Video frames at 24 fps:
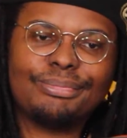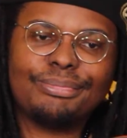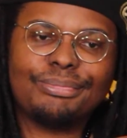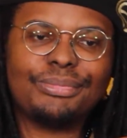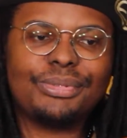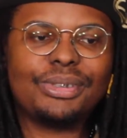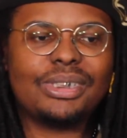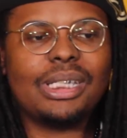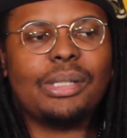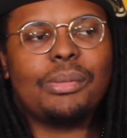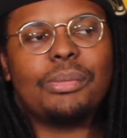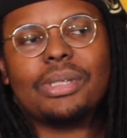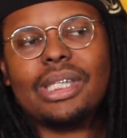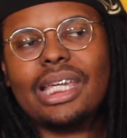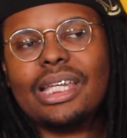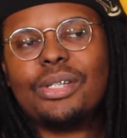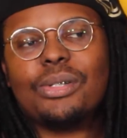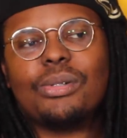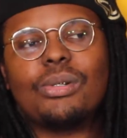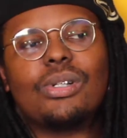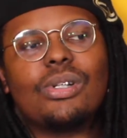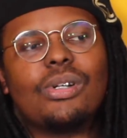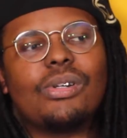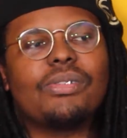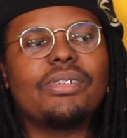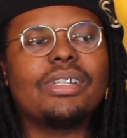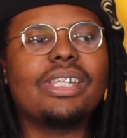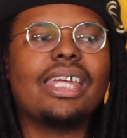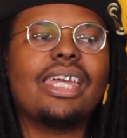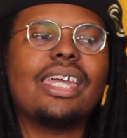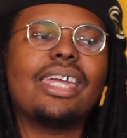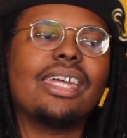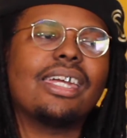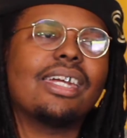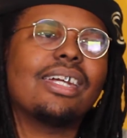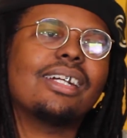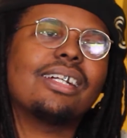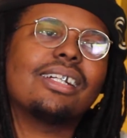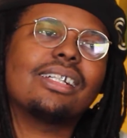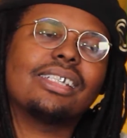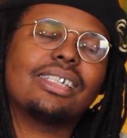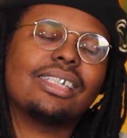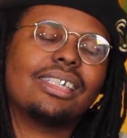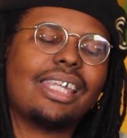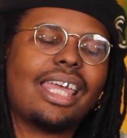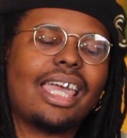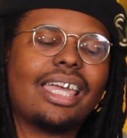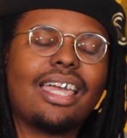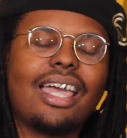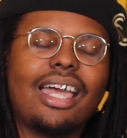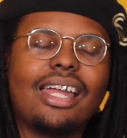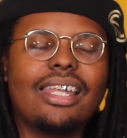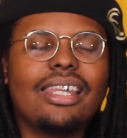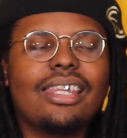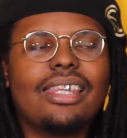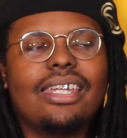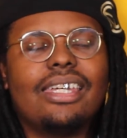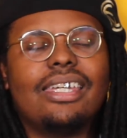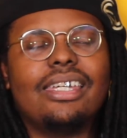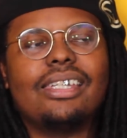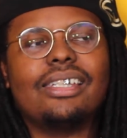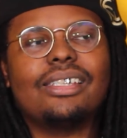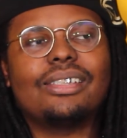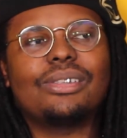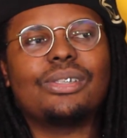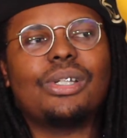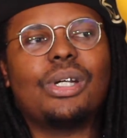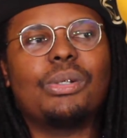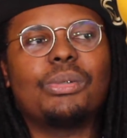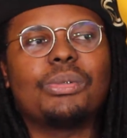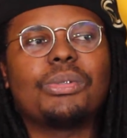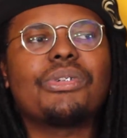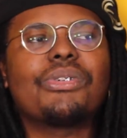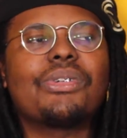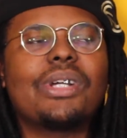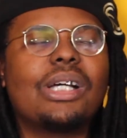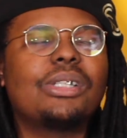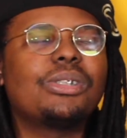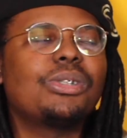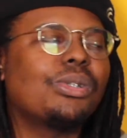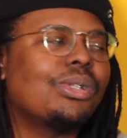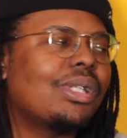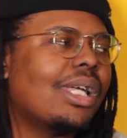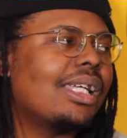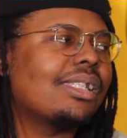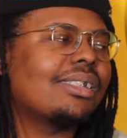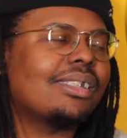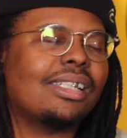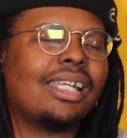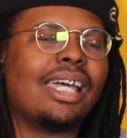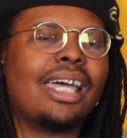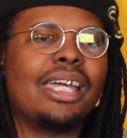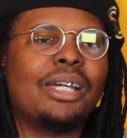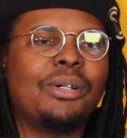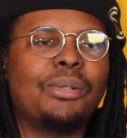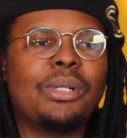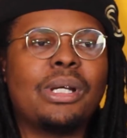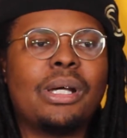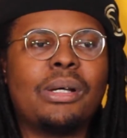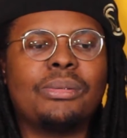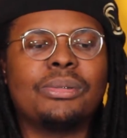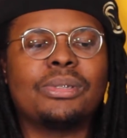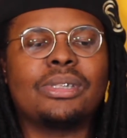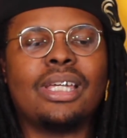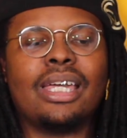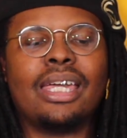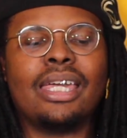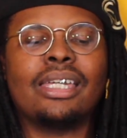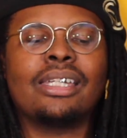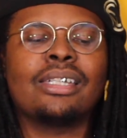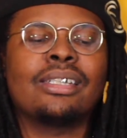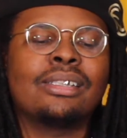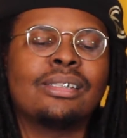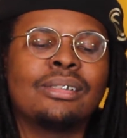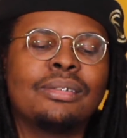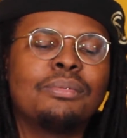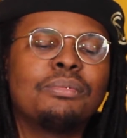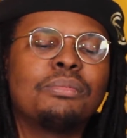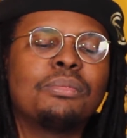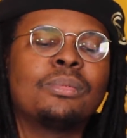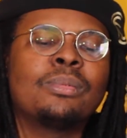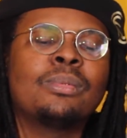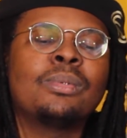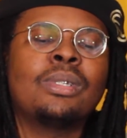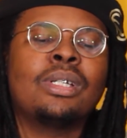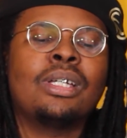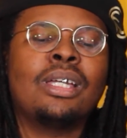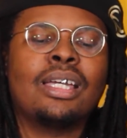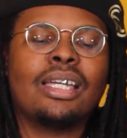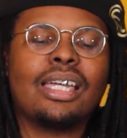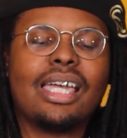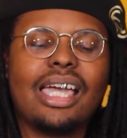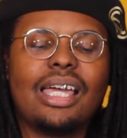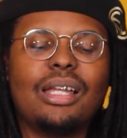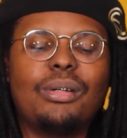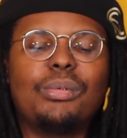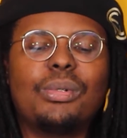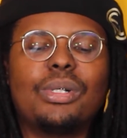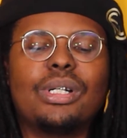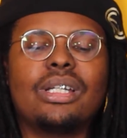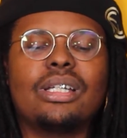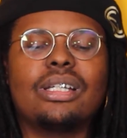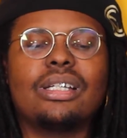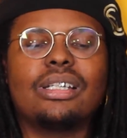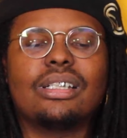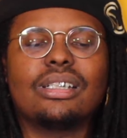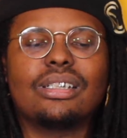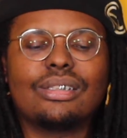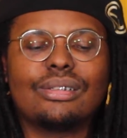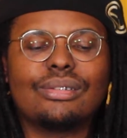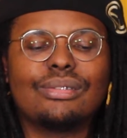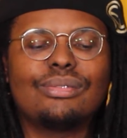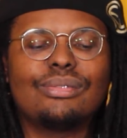see what they doing over there, that kind of thing. So it was around 2009 when I was like, kind of want to